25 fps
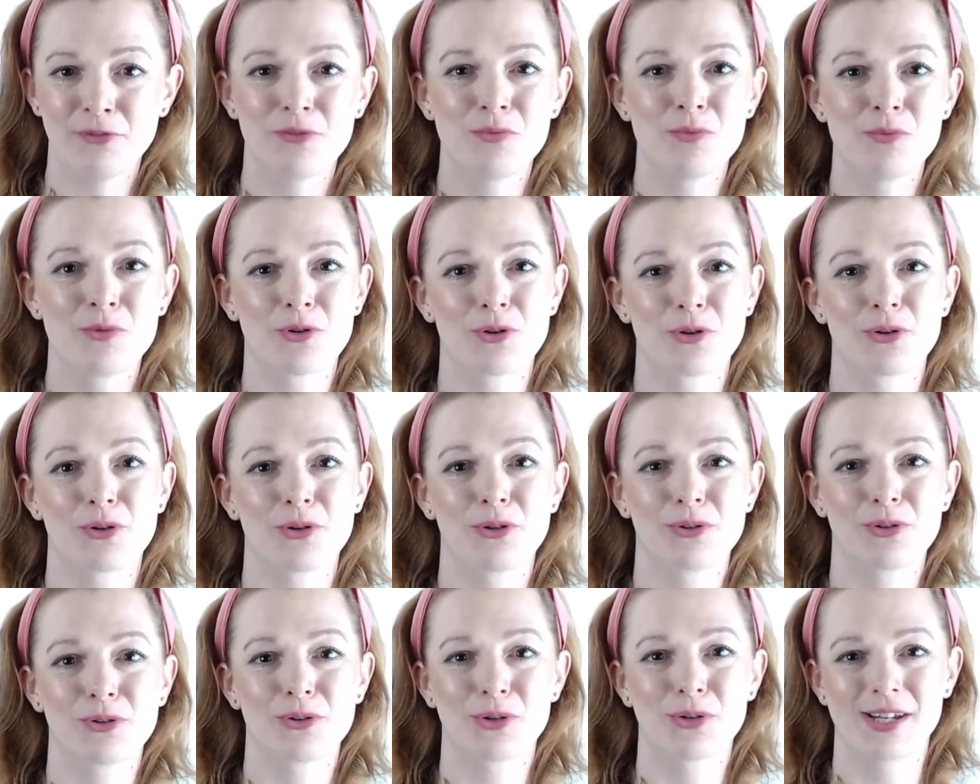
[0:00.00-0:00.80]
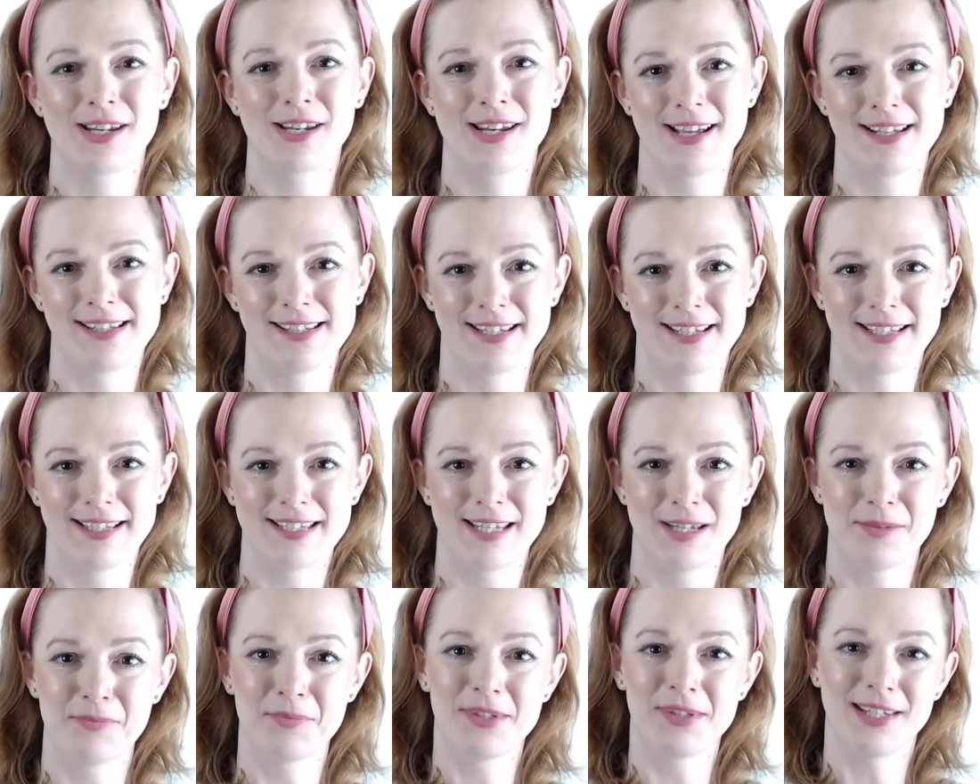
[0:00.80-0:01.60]
for more organizing
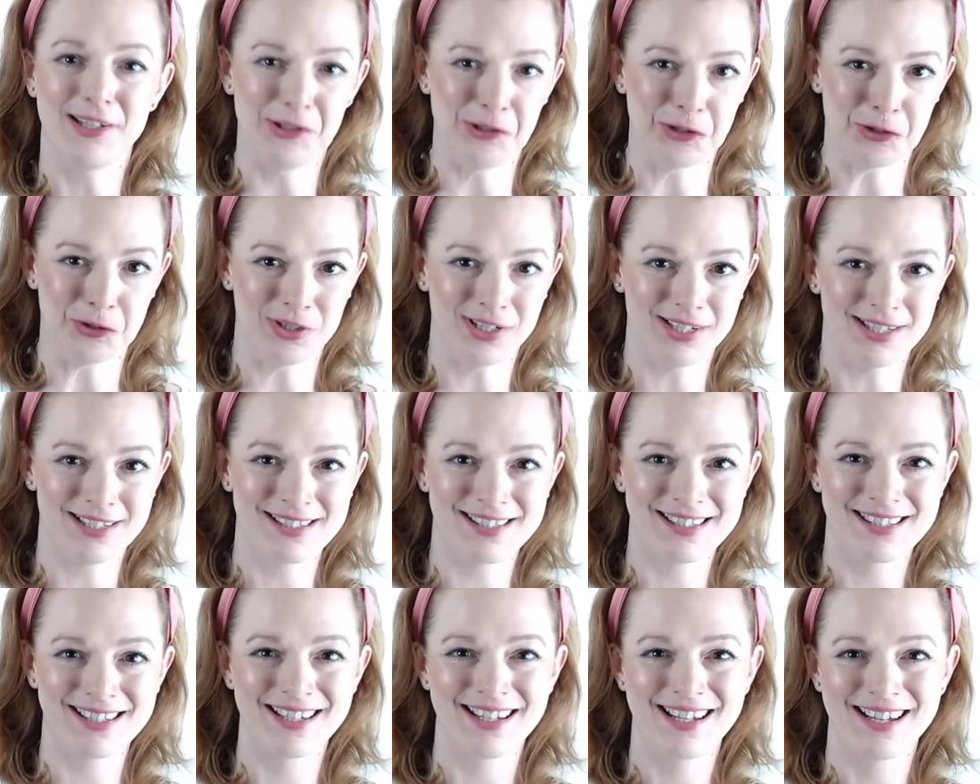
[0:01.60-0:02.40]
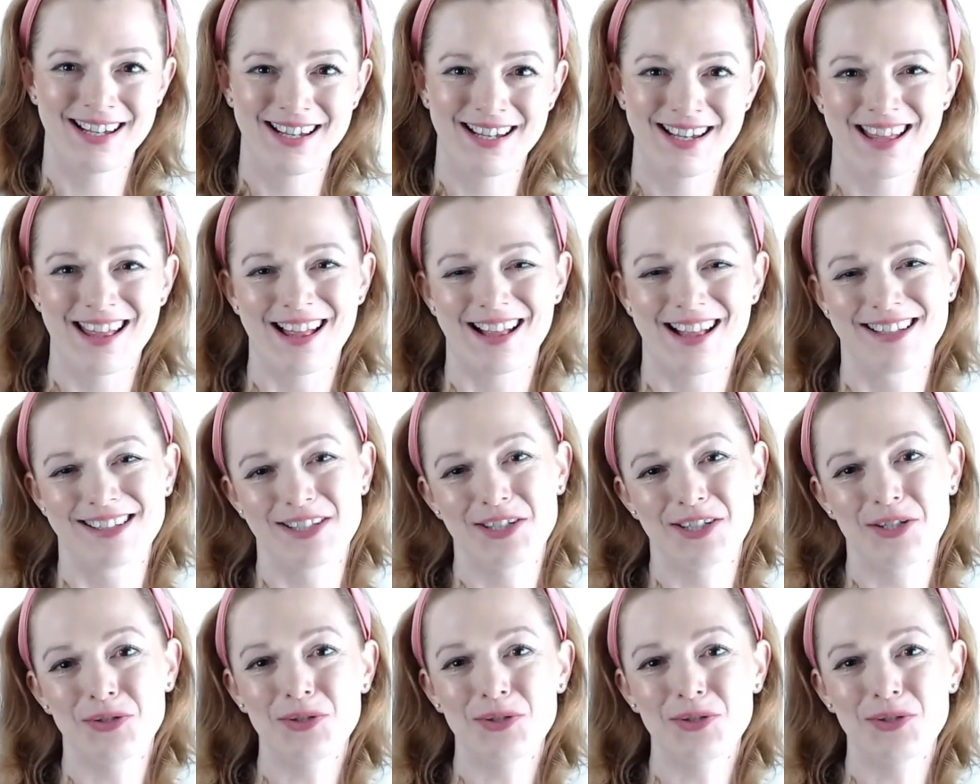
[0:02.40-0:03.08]
tips and tricks. I'll see you